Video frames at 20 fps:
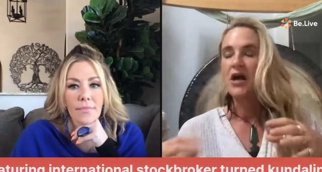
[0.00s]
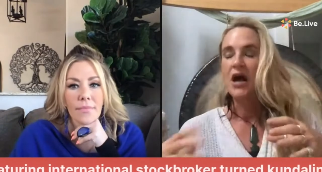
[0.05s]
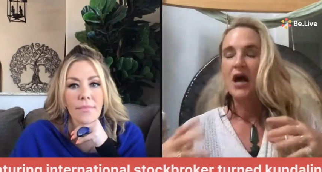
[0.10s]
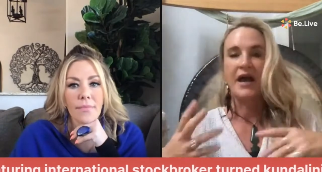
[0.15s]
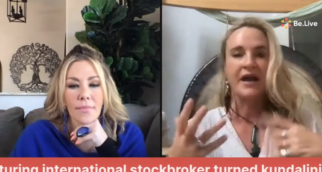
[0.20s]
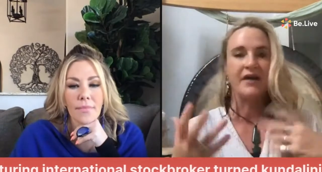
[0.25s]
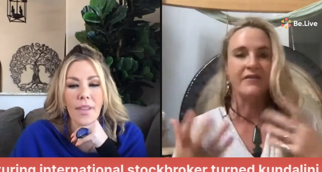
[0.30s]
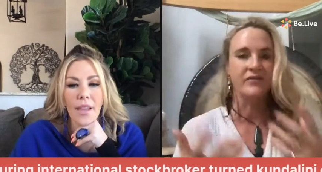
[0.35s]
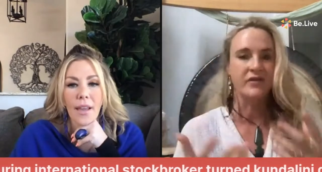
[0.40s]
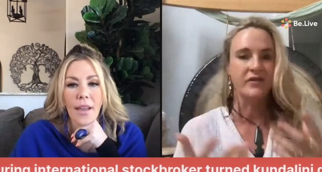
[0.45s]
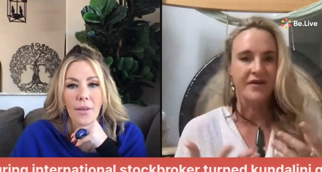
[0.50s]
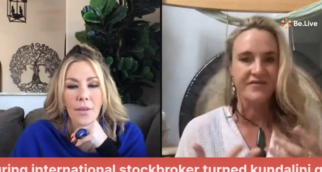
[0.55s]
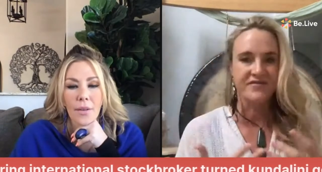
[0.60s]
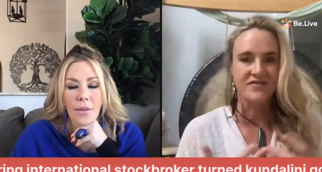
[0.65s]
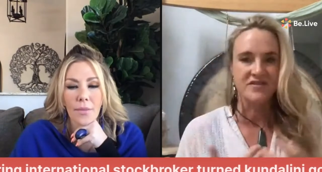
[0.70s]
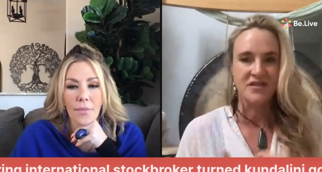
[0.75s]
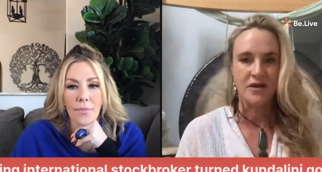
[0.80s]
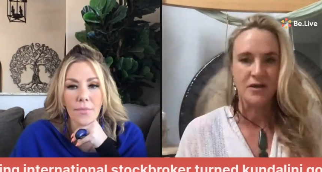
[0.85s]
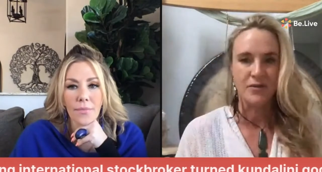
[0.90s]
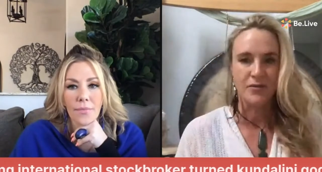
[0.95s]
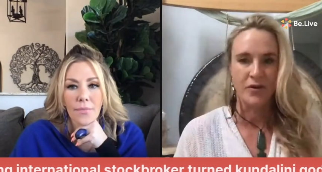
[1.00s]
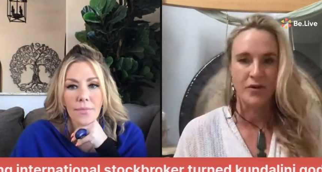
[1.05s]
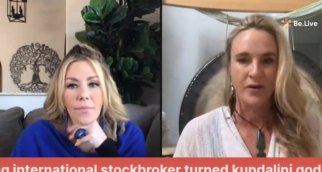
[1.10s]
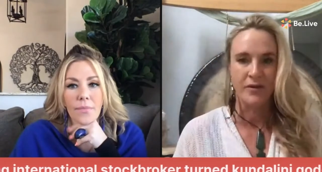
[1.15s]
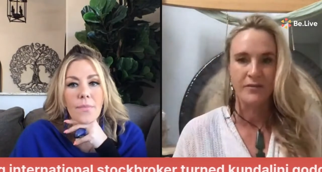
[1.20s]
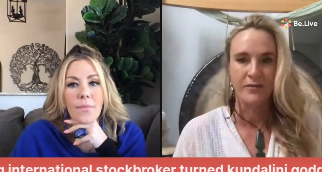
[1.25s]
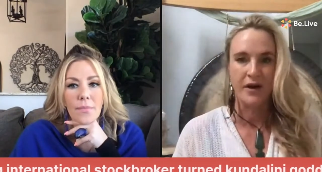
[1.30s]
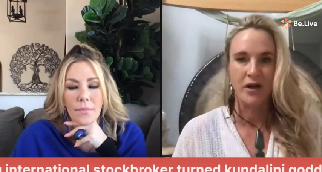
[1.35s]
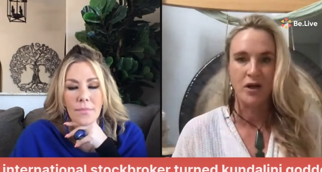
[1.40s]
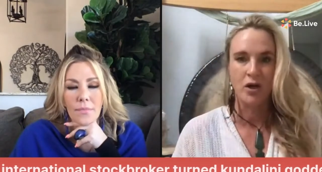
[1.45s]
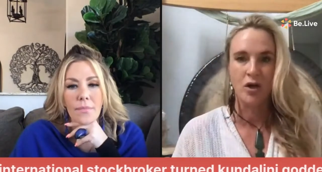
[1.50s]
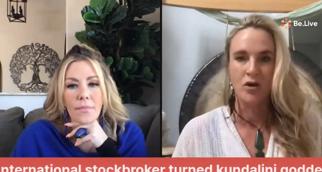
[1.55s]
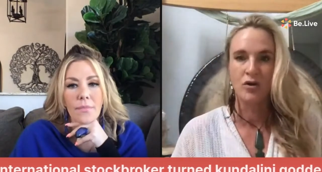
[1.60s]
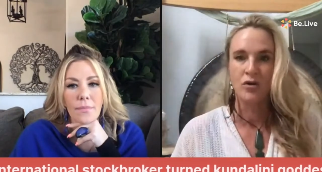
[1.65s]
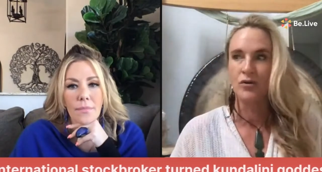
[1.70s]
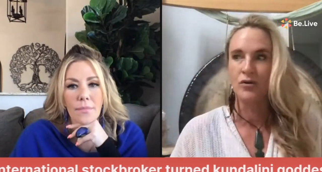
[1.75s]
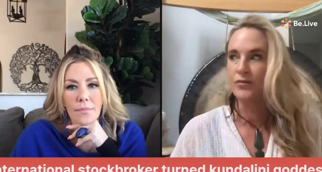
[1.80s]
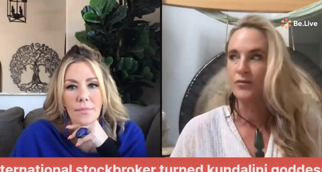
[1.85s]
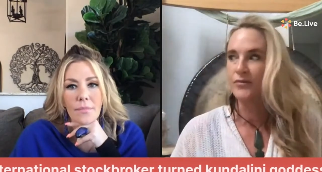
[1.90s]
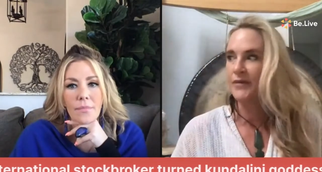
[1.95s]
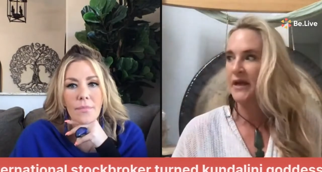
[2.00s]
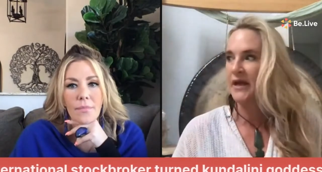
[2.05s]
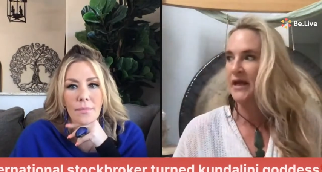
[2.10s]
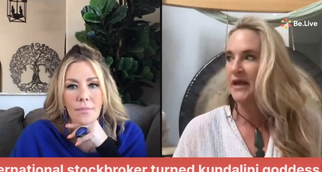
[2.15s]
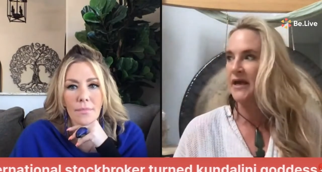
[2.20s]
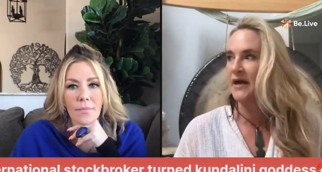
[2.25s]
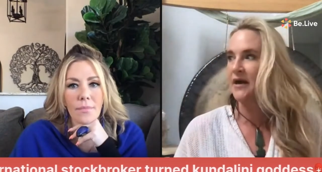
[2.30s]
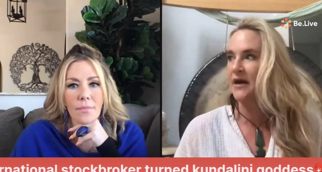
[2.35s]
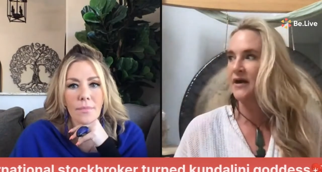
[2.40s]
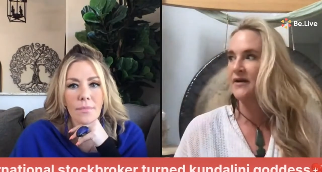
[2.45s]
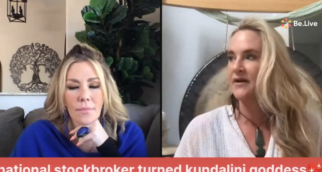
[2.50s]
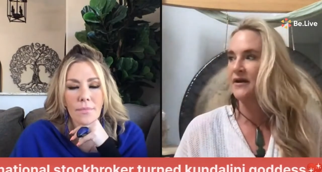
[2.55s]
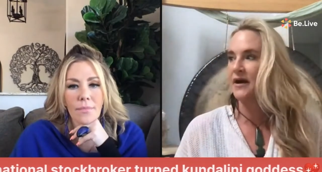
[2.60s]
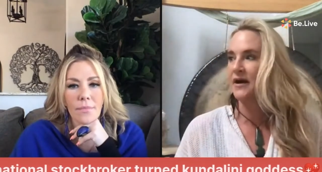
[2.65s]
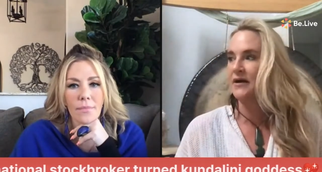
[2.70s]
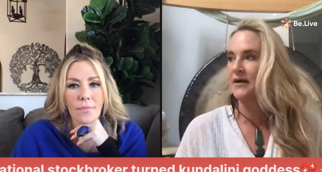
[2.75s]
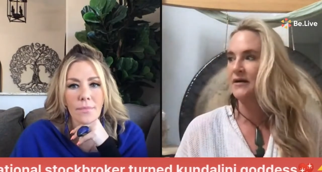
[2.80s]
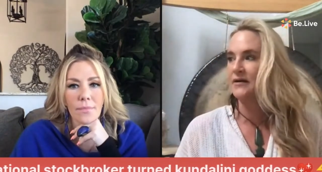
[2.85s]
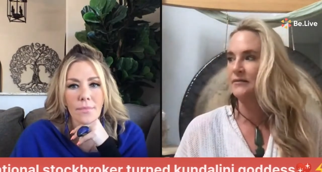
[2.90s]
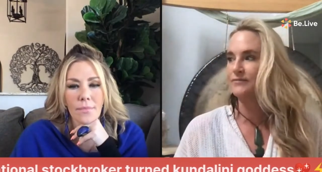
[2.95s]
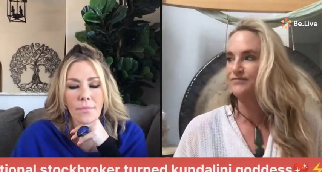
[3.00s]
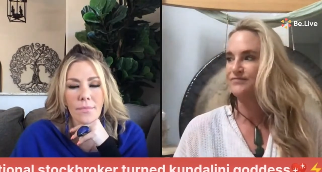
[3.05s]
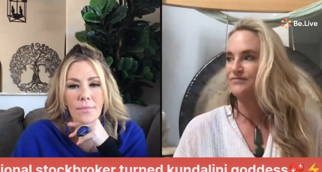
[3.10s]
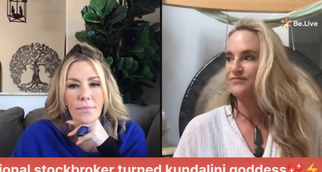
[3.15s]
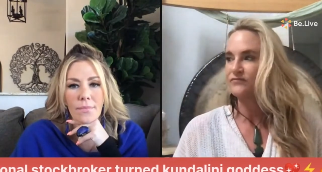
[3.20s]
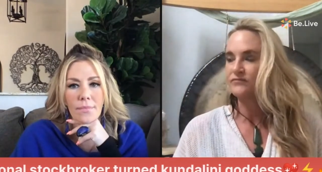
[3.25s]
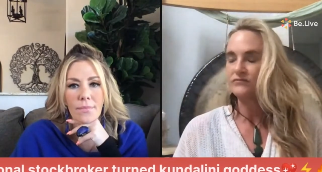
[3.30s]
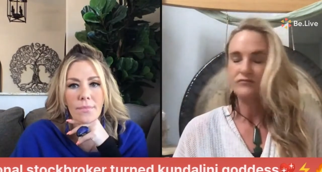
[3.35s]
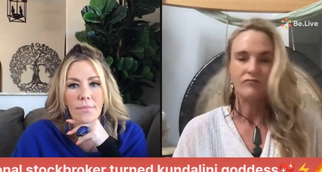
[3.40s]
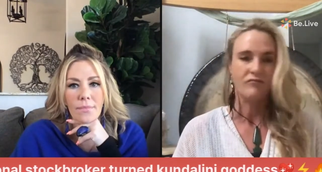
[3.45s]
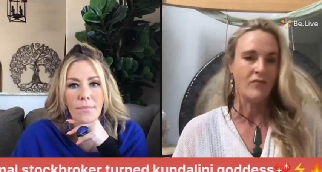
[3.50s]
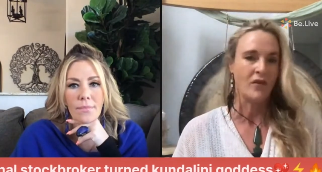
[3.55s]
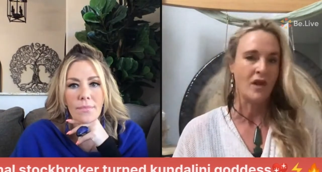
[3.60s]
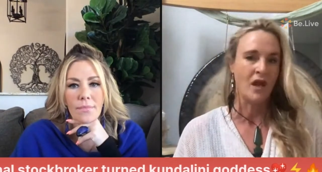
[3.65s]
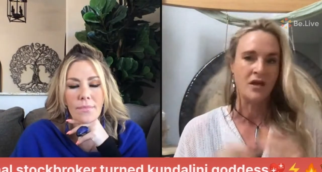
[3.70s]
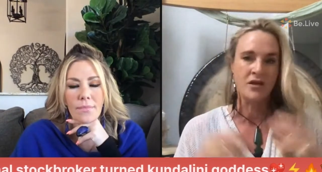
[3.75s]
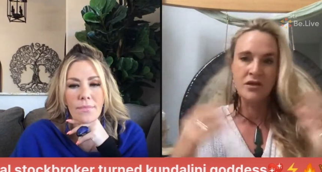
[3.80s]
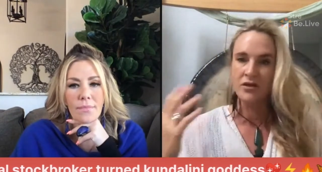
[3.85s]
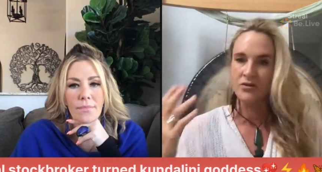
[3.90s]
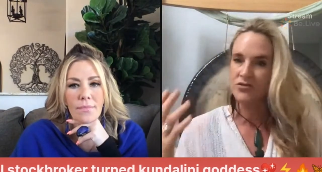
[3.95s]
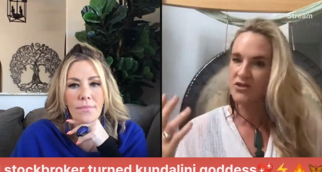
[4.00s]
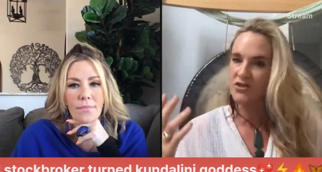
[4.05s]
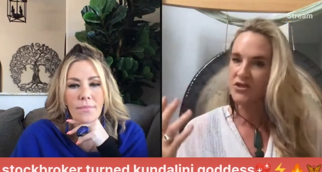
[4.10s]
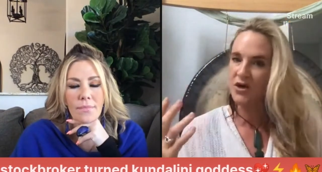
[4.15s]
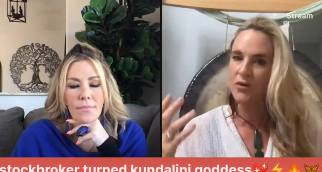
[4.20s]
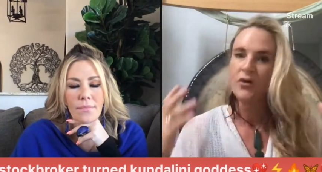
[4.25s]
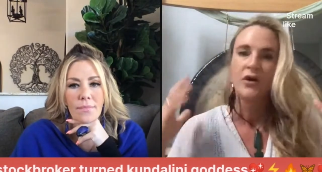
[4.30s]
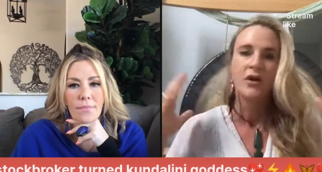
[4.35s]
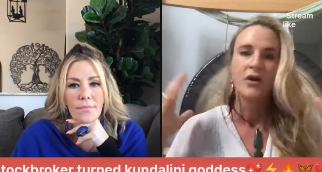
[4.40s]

Speaker 1: I have a lot of ceremony in my home, and um, you know, so